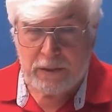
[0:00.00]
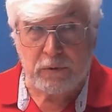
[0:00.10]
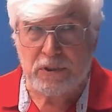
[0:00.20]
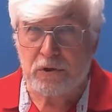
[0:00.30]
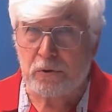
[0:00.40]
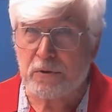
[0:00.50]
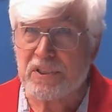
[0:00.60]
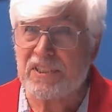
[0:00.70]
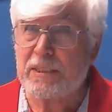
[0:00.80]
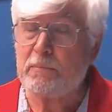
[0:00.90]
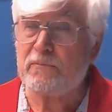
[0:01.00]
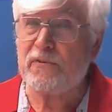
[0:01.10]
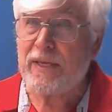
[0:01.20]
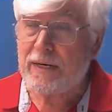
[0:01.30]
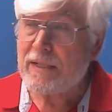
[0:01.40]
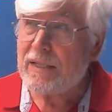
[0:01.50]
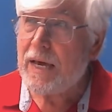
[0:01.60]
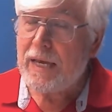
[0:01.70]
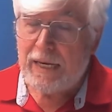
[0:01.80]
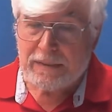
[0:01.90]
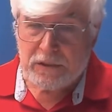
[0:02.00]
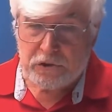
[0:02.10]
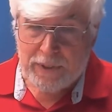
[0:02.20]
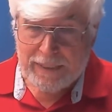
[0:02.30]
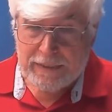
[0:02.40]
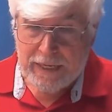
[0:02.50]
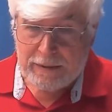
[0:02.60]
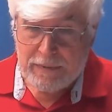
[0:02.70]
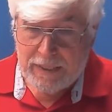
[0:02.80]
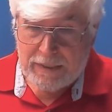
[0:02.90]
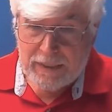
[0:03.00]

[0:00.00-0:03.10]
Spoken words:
It was called Stipven as a trade name,